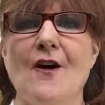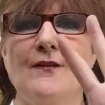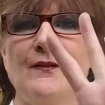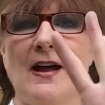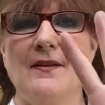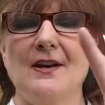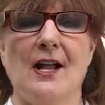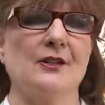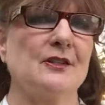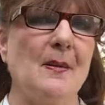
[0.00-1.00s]

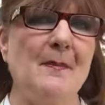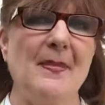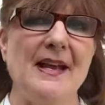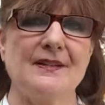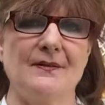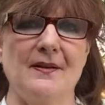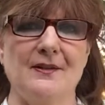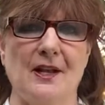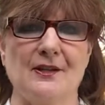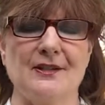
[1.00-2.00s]
$5, best
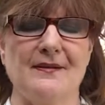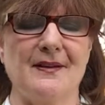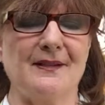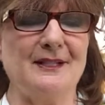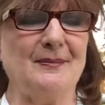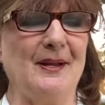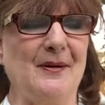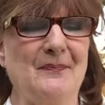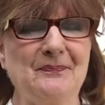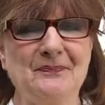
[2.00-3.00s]
$5 I've ever spent.